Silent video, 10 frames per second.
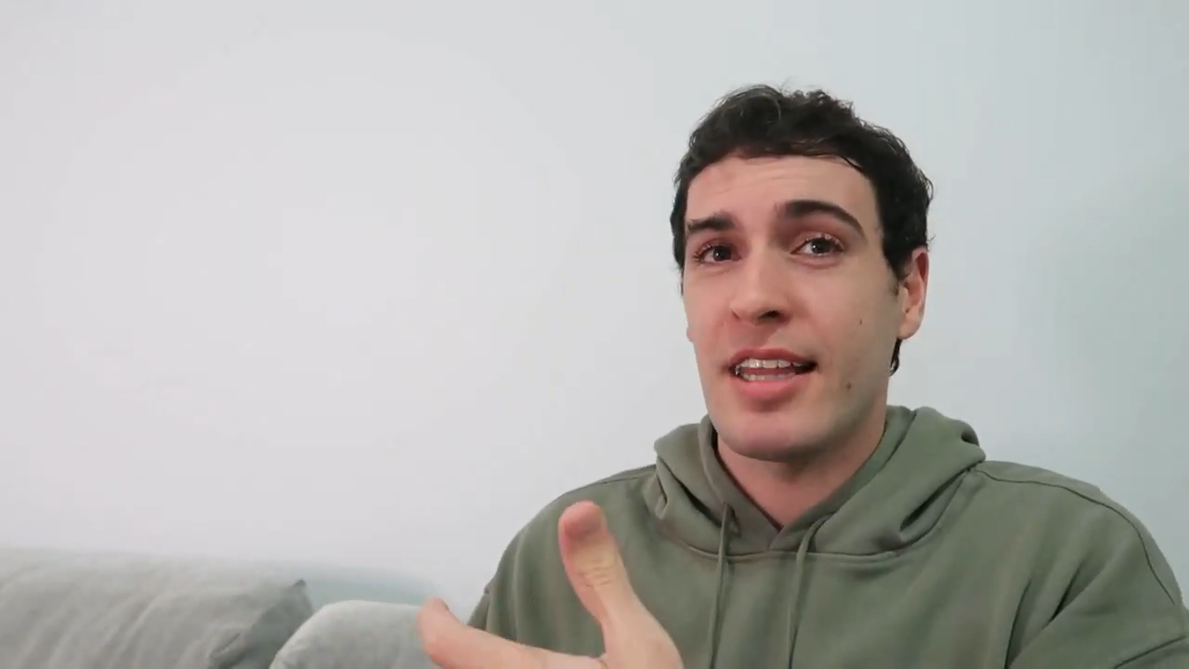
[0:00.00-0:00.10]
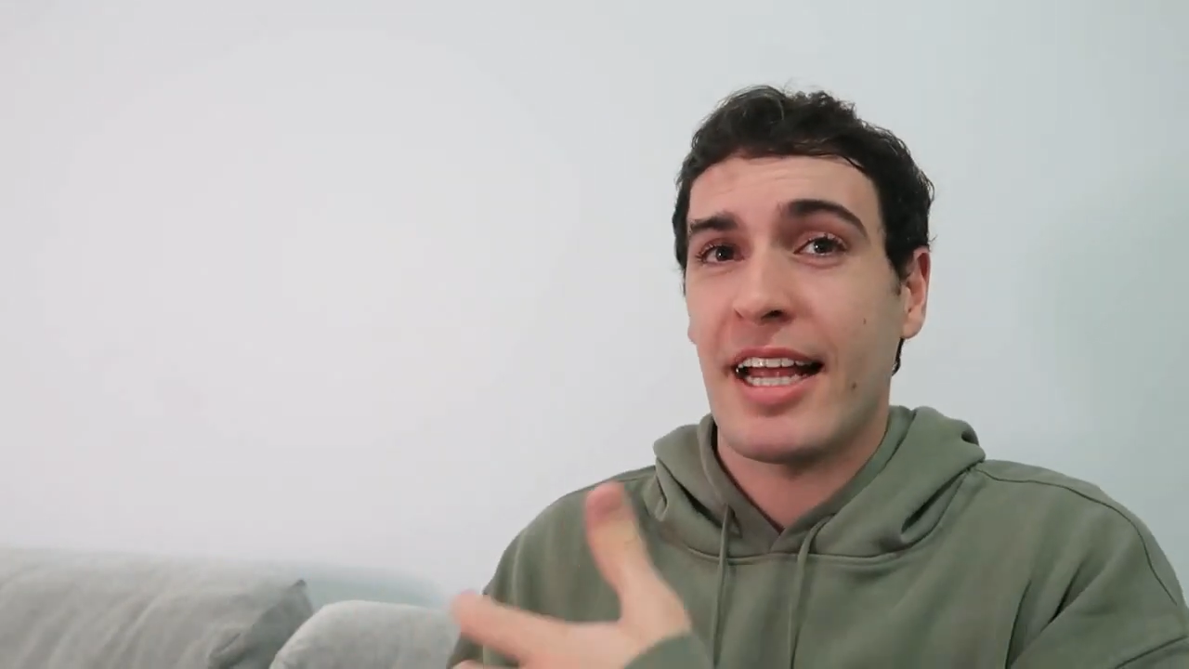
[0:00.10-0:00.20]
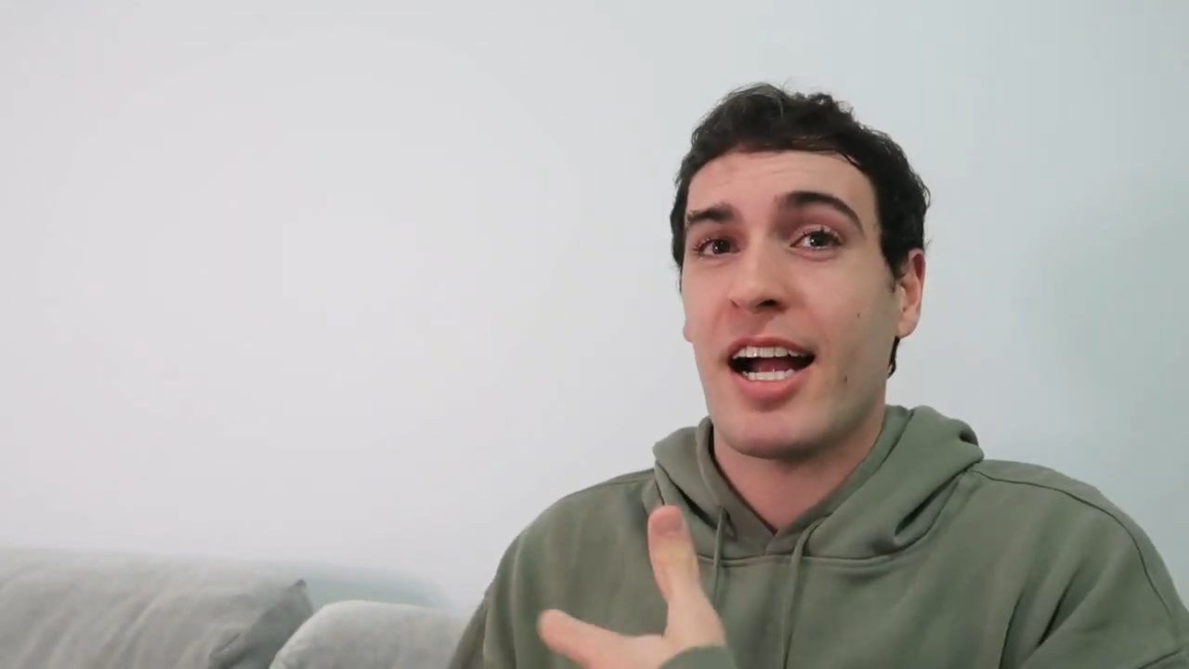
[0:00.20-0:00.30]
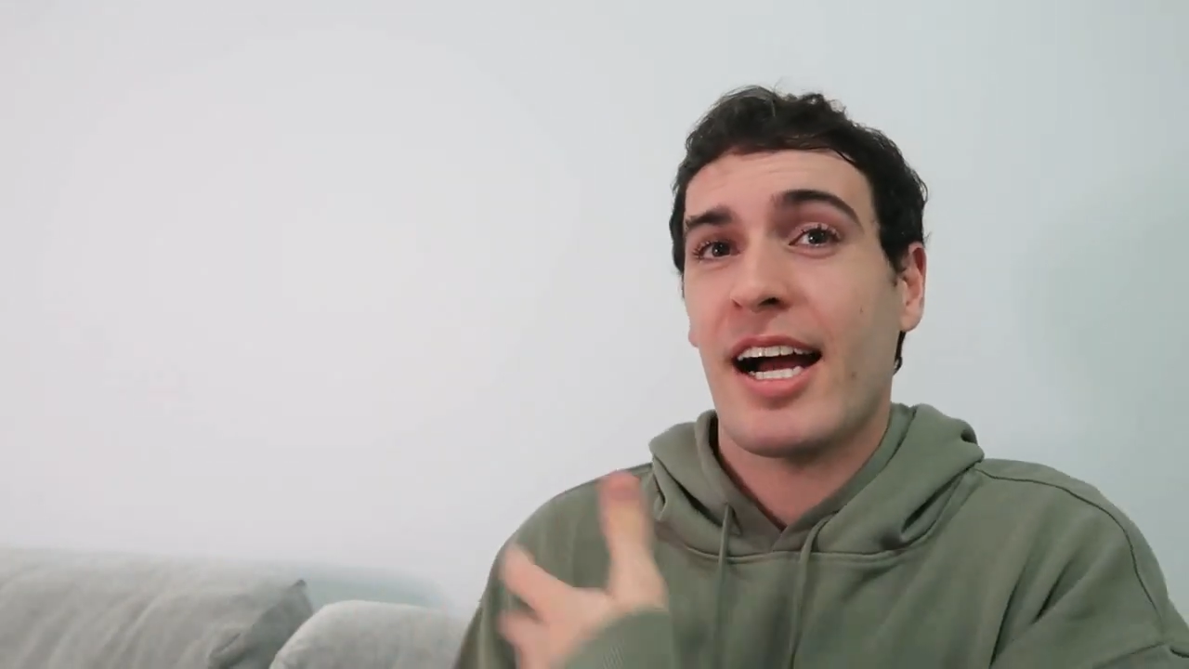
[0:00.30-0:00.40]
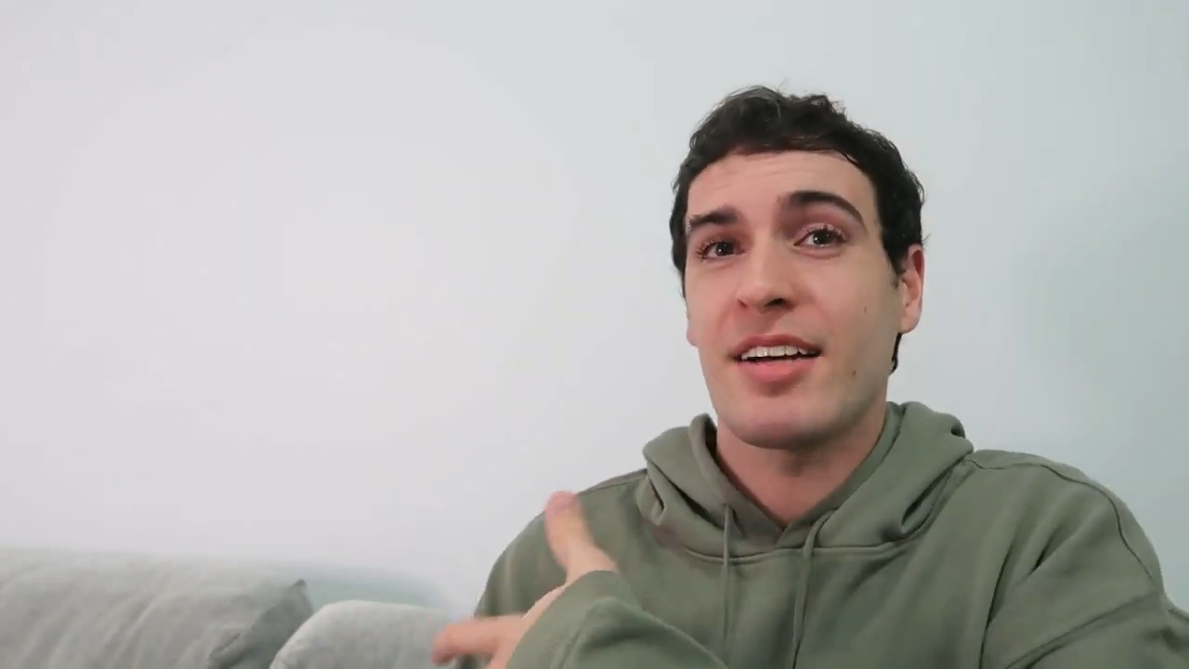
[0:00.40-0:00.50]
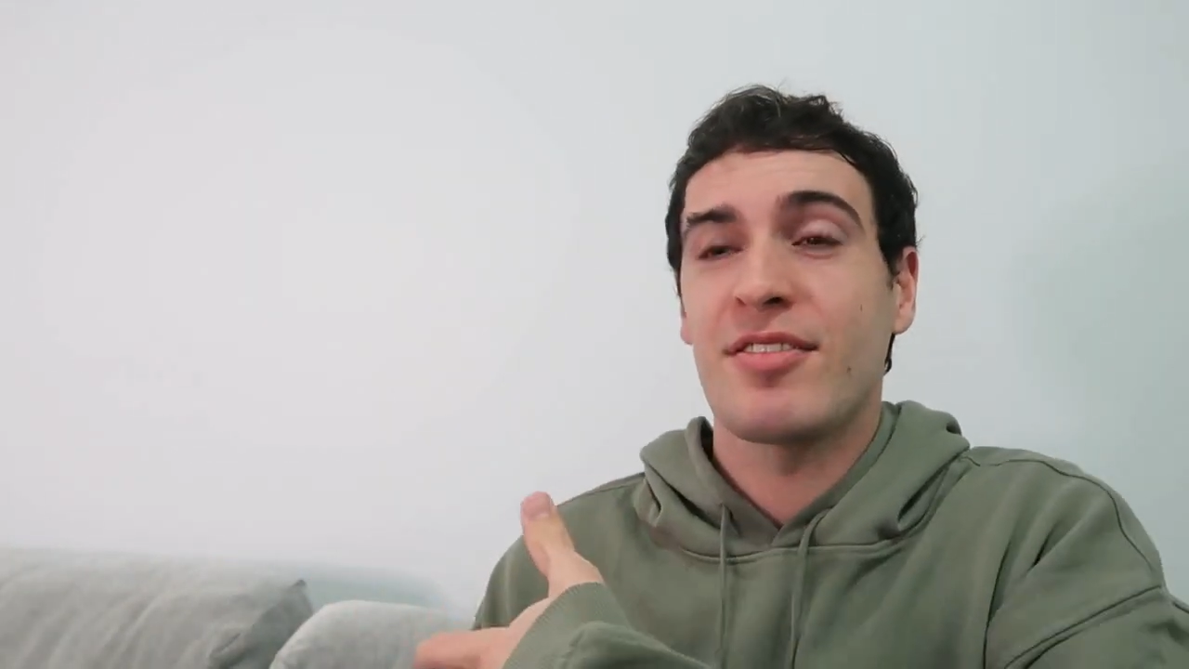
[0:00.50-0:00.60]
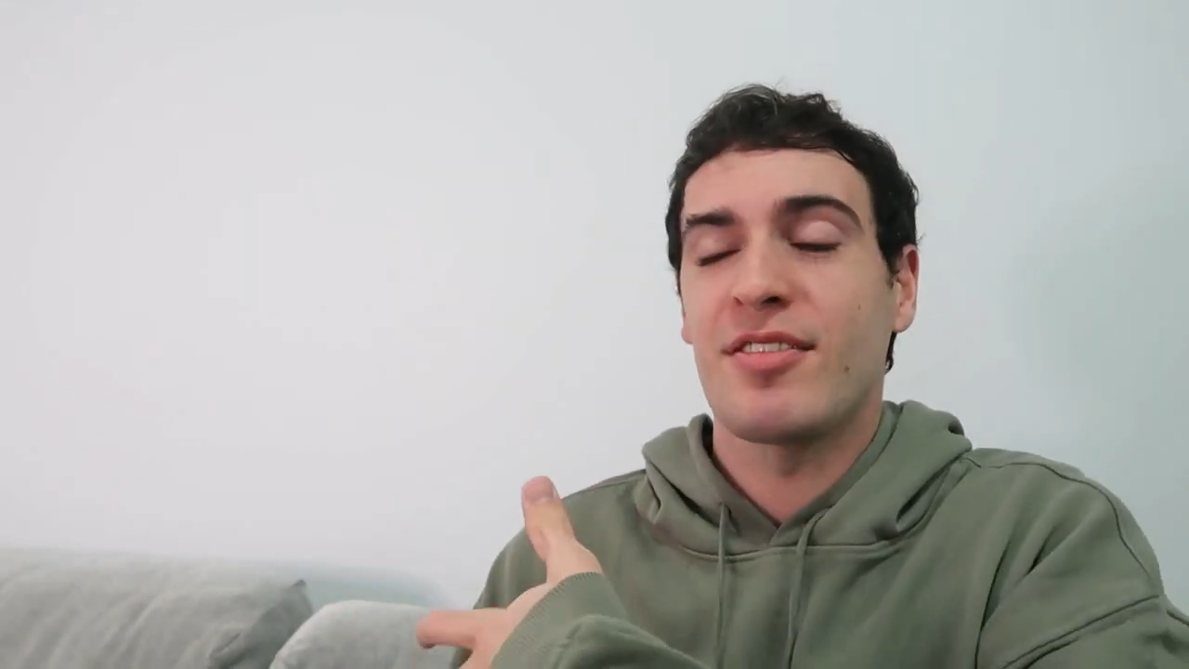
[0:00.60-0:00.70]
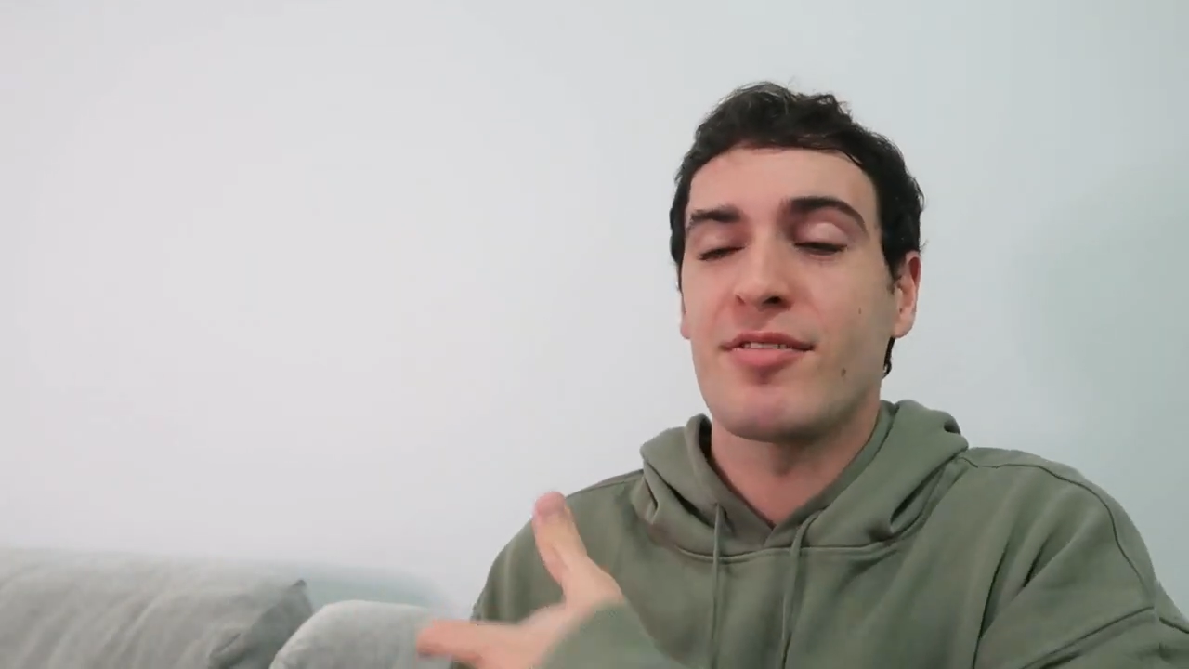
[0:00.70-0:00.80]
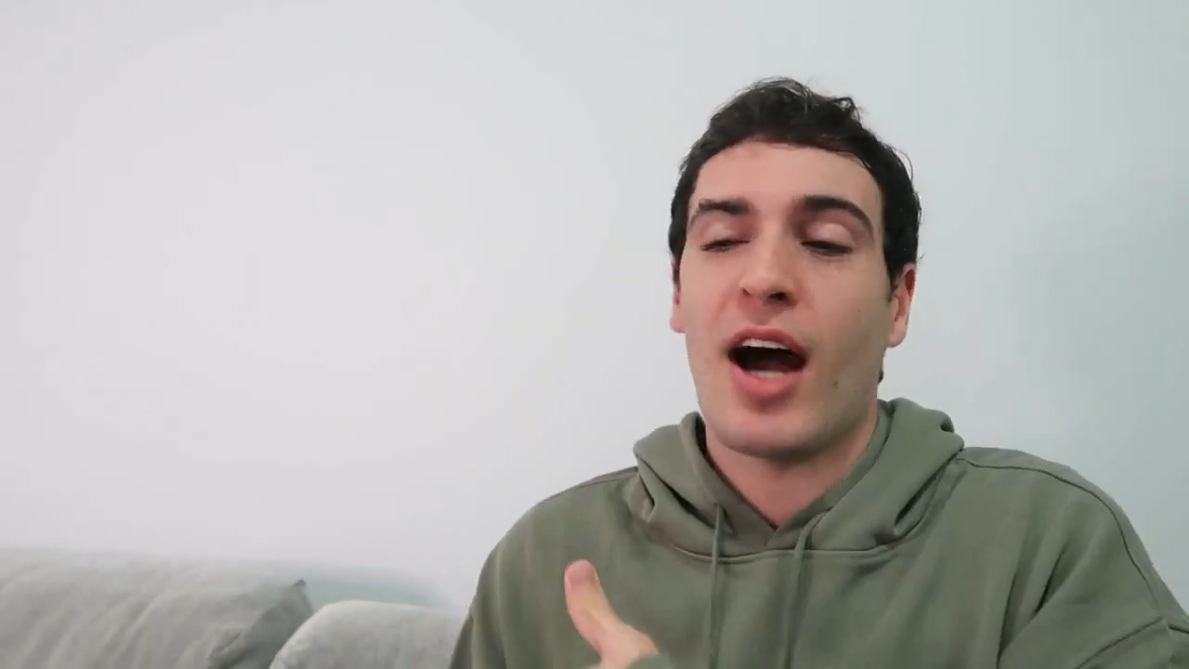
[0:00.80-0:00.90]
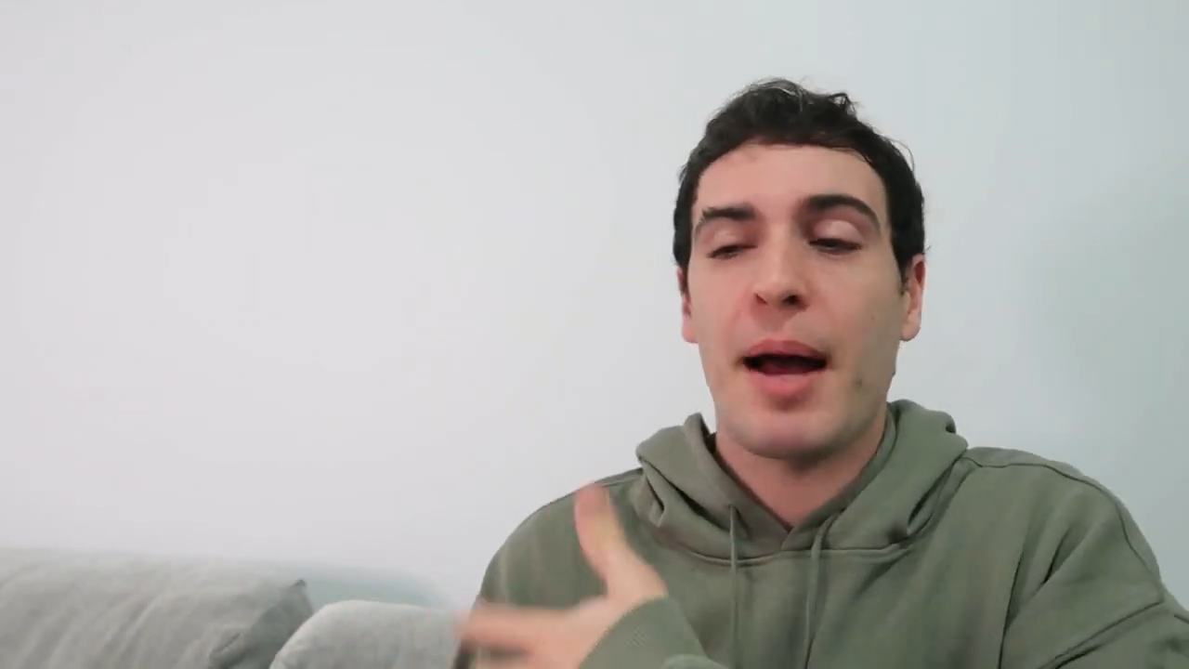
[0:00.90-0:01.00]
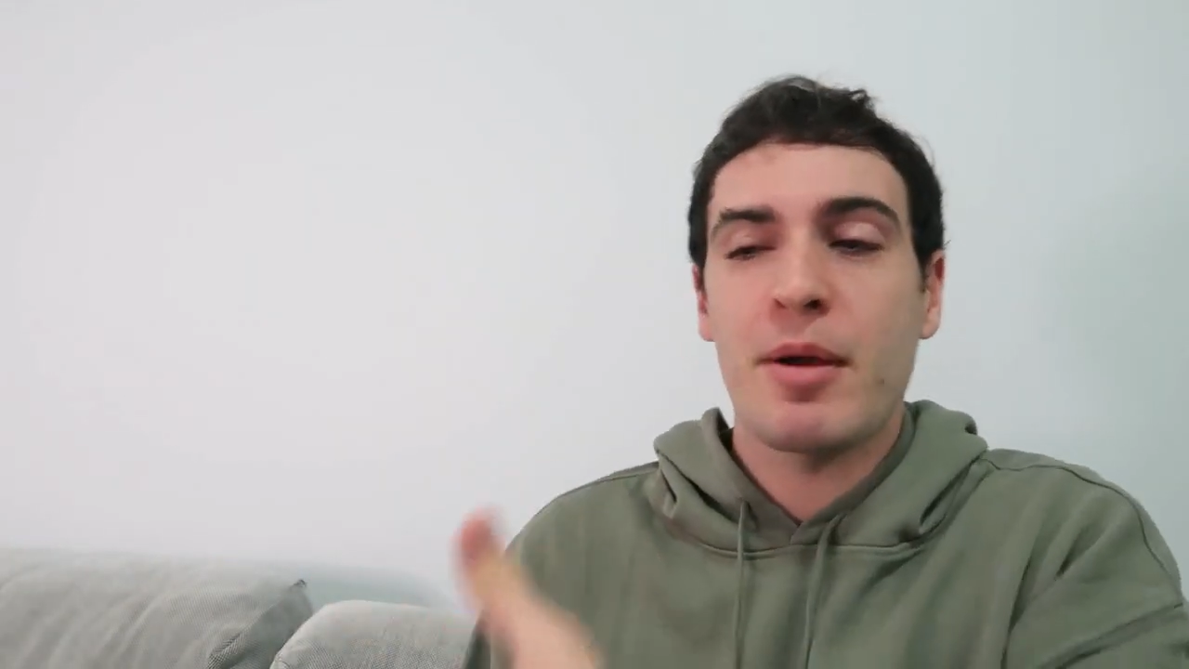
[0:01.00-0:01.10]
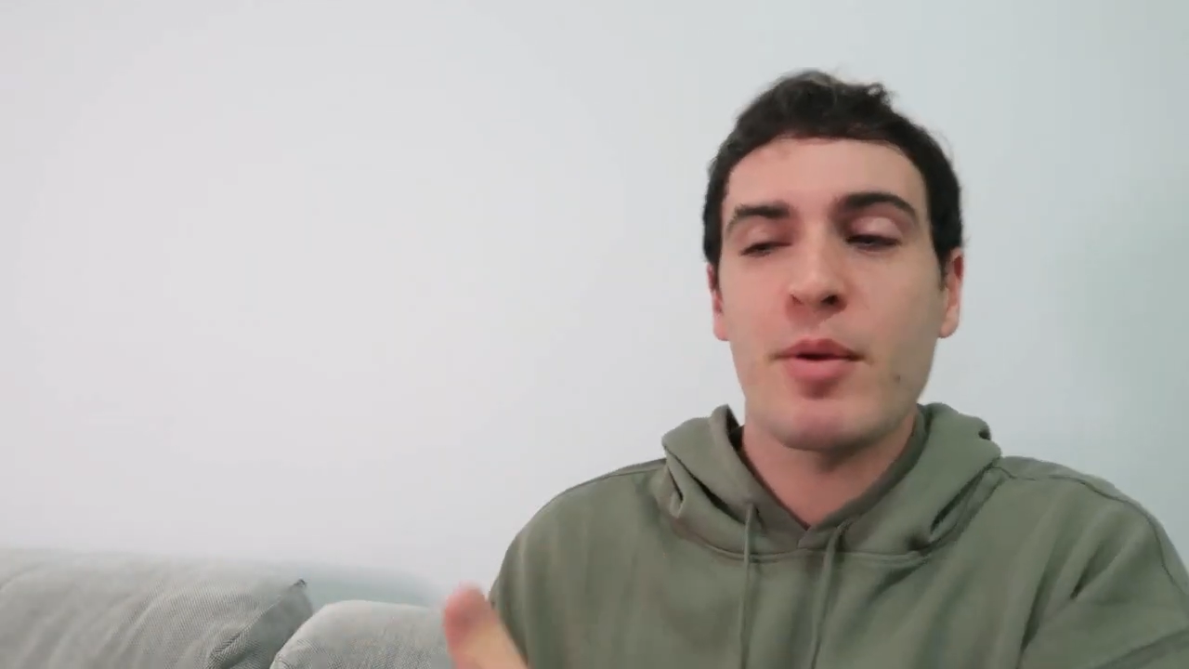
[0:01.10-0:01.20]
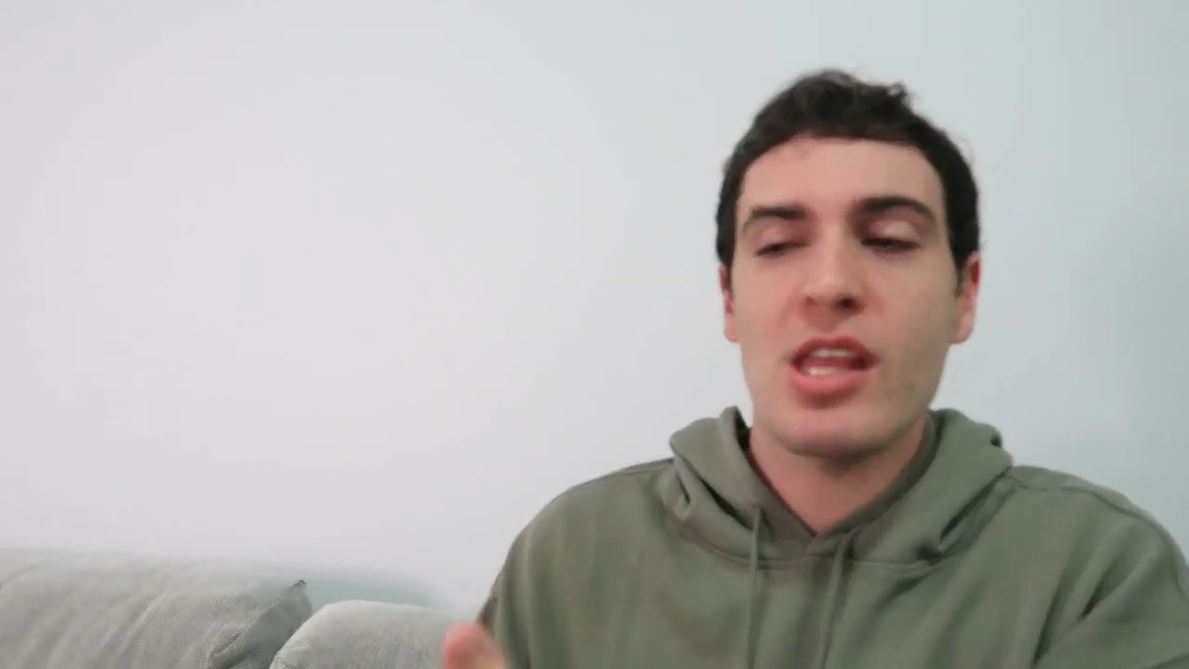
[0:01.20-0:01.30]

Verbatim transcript: like, kind of vibing